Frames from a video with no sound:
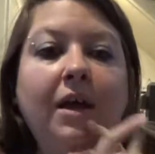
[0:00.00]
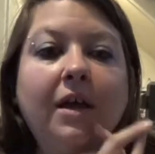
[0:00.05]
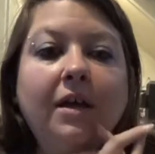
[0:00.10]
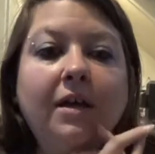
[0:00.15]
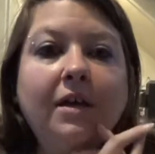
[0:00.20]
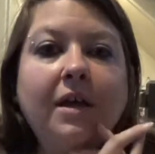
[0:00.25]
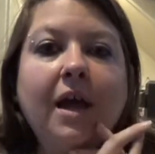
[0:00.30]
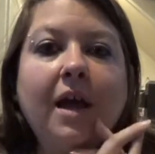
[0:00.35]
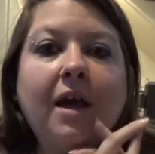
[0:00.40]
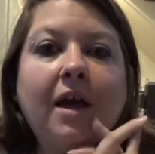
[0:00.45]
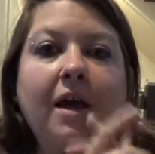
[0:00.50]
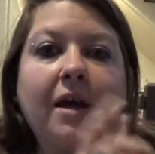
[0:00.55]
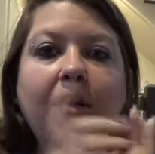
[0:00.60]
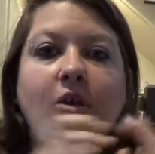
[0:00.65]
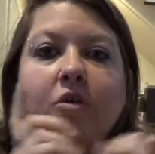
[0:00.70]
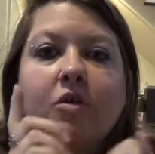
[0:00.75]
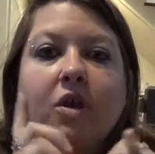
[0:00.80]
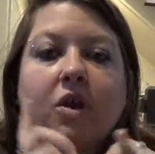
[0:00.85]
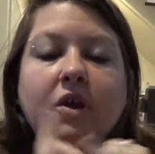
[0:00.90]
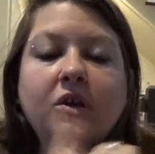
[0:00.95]
yeah,
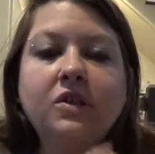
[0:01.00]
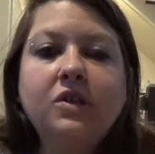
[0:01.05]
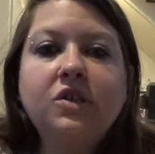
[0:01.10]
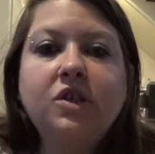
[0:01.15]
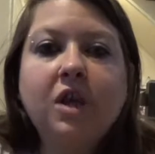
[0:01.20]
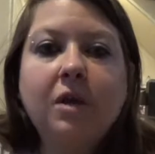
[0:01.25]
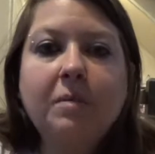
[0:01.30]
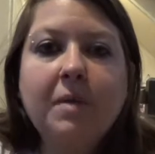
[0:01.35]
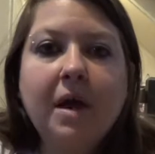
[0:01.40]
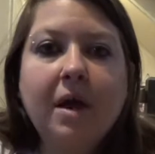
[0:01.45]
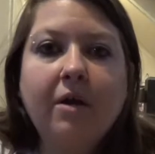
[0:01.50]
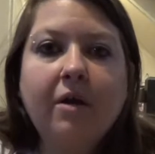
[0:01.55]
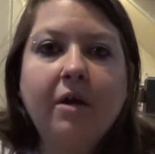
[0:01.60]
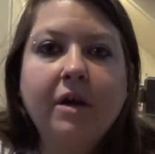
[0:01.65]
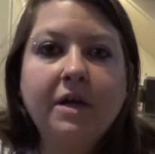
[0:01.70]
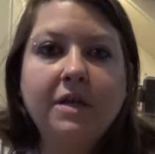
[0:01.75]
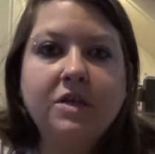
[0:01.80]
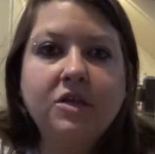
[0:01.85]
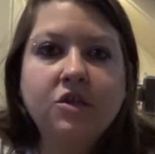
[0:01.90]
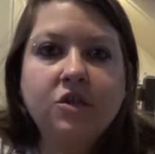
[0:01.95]
you can also check me out on
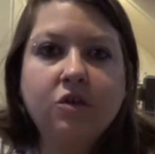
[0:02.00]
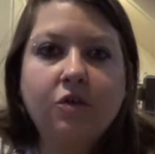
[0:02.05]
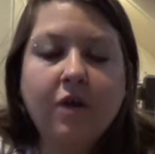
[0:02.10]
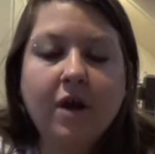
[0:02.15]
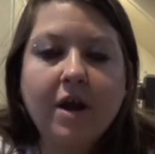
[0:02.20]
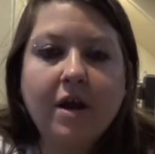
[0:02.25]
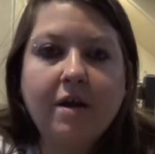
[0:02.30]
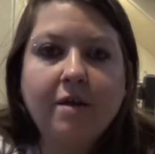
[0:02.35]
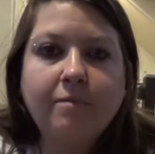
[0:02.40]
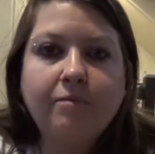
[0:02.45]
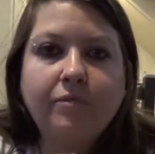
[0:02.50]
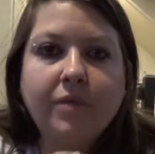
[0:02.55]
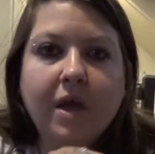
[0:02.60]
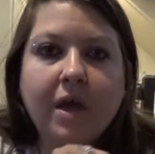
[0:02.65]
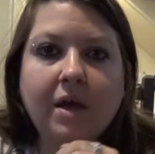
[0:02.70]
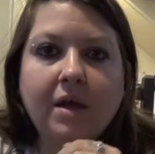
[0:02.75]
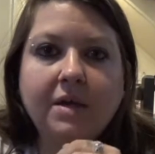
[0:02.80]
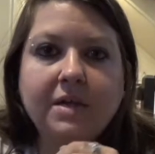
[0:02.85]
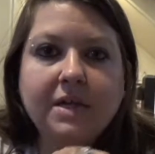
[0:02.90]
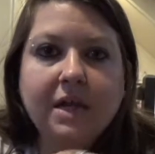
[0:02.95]
Instagram,
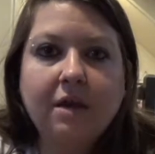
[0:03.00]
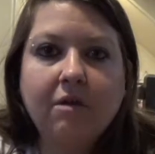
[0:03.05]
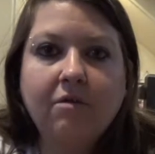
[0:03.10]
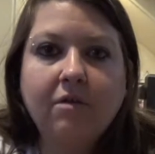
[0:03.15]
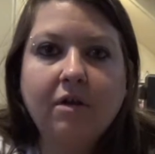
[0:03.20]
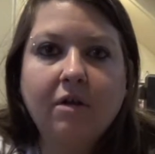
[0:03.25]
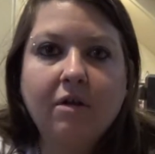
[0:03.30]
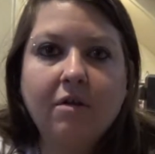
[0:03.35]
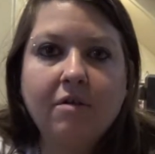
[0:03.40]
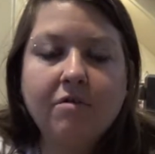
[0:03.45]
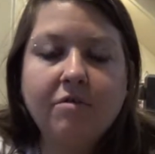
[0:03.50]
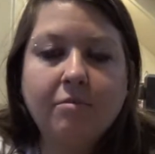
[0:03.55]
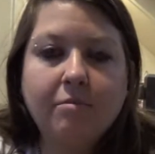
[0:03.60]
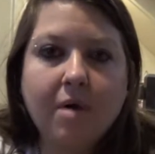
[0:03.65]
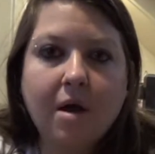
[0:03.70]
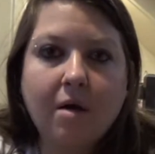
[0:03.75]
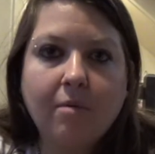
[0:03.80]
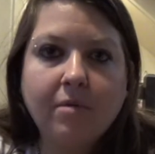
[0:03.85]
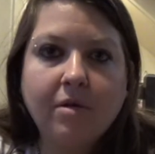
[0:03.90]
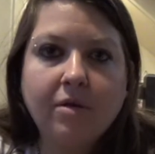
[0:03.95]
uh, Down to Earth
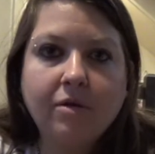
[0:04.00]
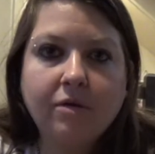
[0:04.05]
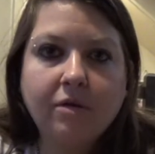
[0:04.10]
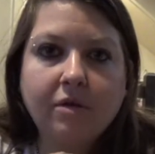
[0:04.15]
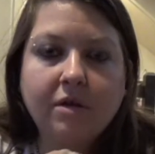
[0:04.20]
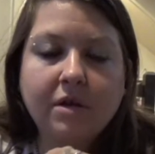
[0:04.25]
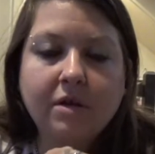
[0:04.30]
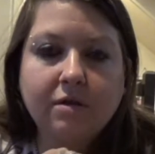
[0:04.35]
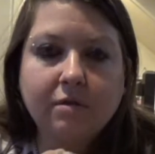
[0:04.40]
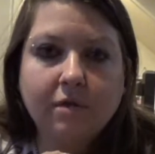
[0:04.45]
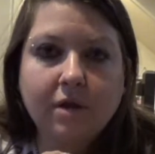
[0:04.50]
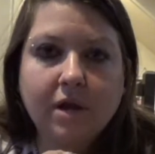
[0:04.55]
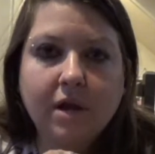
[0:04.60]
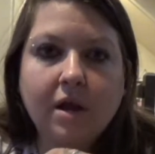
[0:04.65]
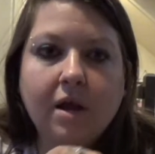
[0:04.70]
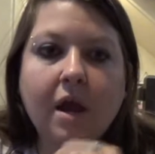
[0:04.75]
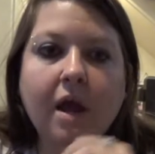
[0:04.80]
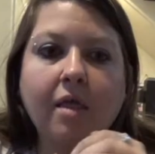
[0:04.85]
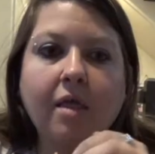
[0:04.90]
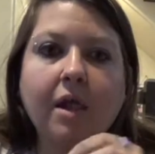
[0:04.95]
Mama
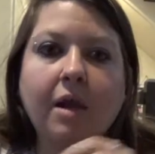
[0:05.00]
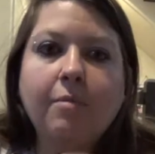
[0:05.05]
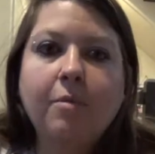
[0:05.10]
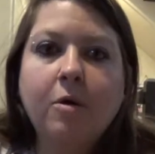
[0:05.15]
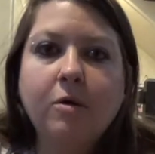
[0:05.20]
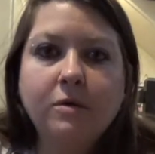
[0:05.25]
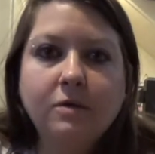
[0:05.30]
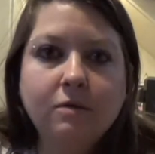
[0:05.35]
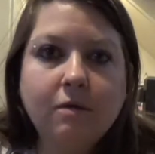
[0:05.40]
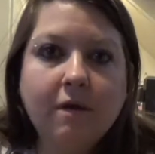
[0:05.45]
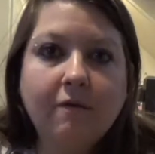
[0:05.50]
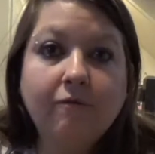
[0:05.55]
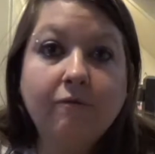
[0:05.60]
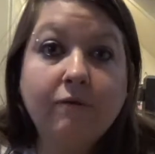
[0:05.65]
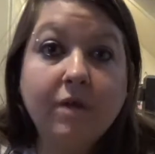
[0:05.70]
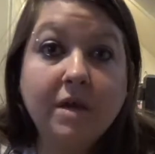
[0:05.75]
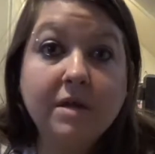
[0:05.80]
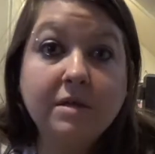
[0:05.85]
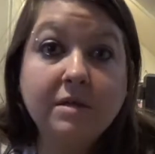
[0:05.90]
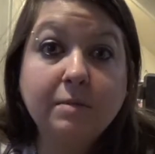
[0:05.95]
33, and then I'm also on
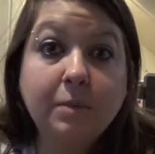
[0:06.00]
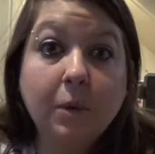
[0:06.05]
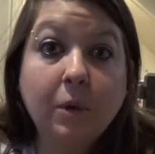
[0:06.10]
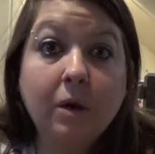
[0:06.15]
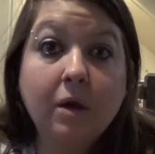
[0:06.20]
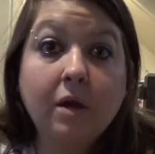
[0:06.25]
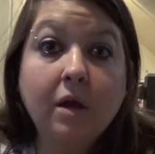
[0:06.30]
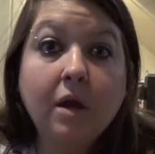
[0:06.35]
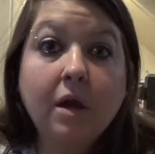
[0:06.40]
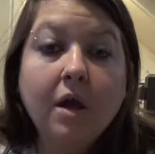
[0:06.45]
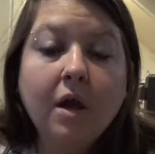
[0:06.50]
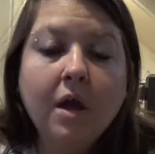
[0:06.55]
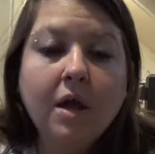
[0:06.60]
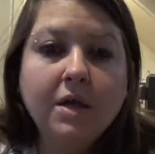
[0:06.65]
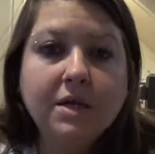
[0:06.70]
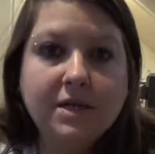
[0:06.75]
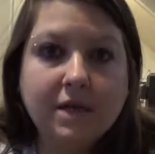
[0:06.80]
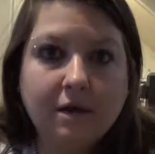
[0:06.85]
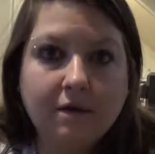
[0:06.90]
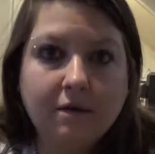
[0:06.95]
Facebook,
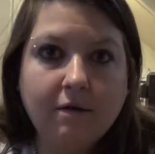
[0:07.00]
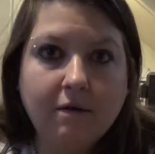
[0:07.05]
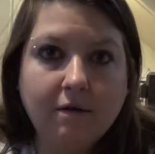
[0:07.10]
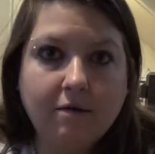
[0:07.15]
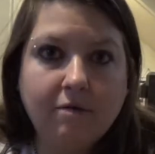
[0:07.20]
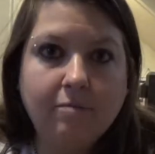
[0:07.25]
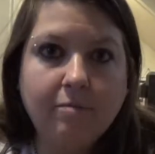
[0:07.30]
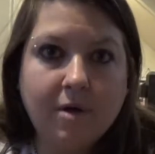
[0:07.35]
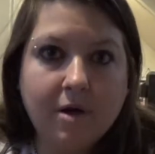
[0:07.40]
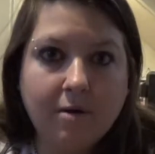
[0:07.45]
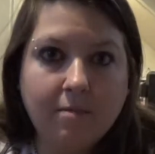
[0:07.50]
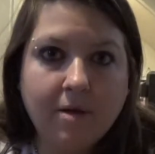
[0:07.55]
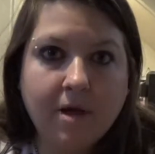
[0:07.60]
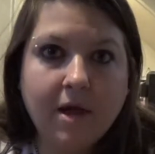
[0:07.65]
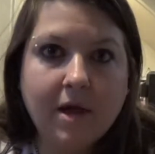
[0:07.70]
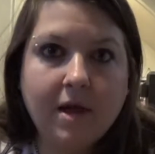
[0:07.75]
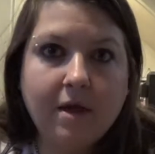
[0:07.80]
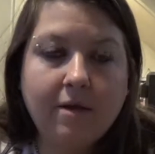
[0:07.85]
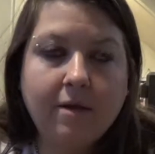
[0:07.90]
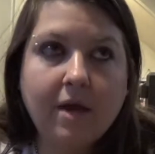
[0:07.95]
Down to Earth
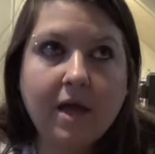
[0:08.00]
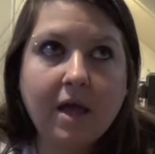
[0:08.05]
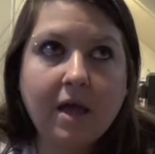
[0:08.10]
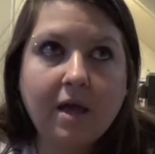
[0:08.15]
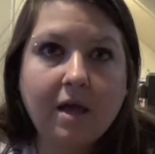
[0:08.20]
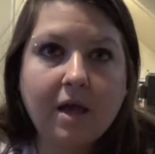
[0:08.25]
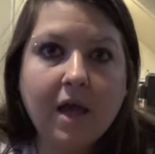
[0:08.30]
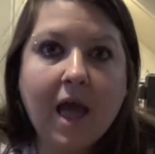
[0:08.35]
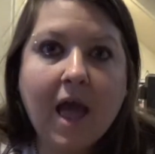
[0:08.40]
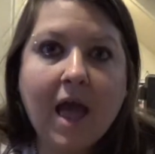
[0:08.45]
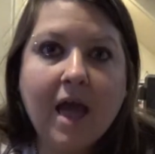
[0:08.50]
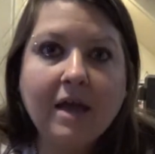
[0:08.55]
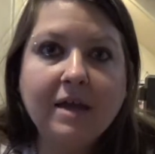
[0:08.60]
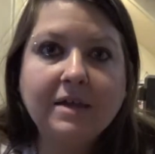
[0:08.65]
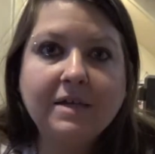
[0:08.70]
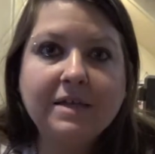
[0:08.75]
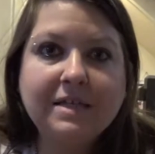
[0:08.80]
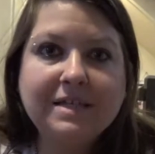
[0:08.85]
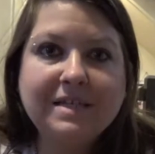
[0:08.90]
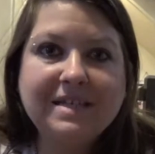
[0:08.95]
Mama uh,
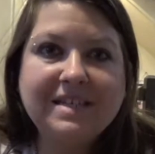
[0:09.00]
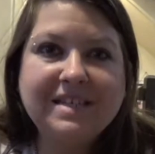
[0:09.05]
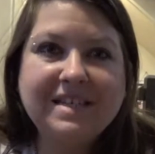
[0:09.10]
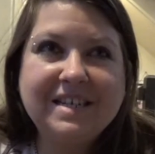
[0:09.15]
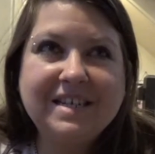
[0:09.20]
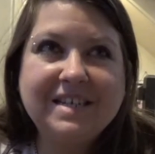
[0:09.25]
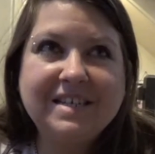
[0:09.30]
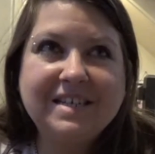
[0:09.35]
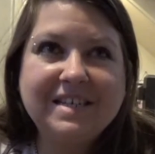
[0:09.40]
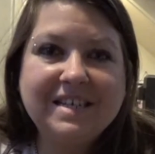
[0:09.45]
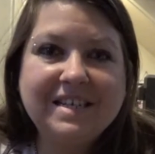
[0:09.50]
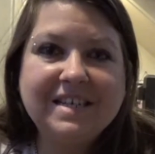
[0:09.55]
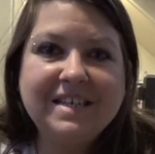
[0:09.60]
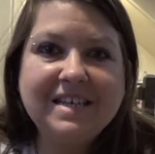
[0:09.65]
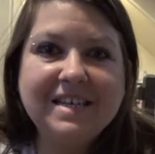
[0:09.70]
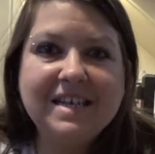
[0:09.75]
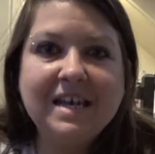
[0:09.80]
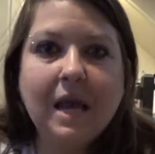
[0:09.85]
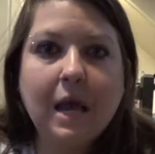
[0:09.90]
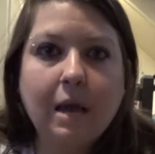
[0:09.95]
at
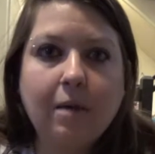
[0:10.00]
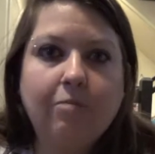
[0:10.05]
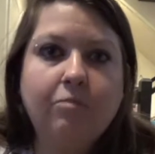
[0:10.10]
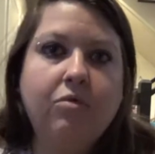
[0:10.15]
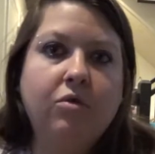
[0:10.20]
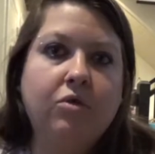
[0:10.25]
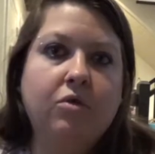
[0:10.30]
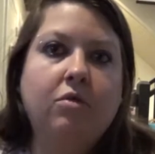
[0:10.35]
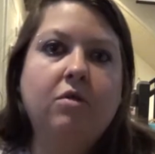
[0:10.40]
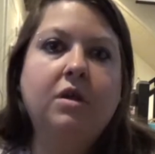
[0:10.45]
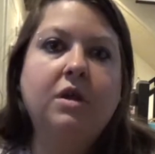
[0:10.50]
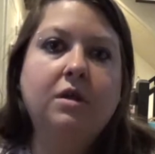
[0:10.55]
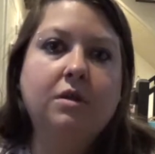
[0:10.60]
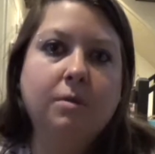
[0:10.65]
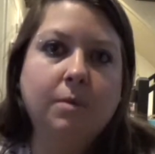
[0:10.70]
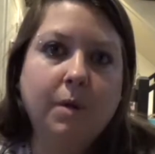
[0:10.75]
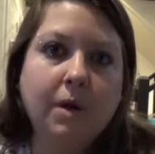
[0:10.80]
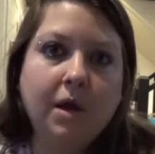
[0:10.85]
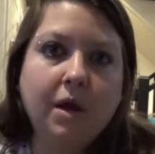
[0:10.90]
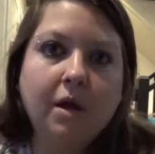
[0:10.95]
DTEM
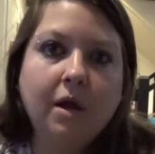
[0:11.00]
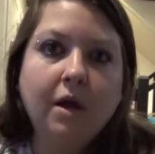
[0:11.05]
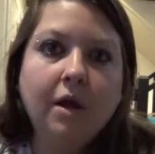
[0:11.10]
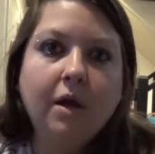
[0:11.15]
33.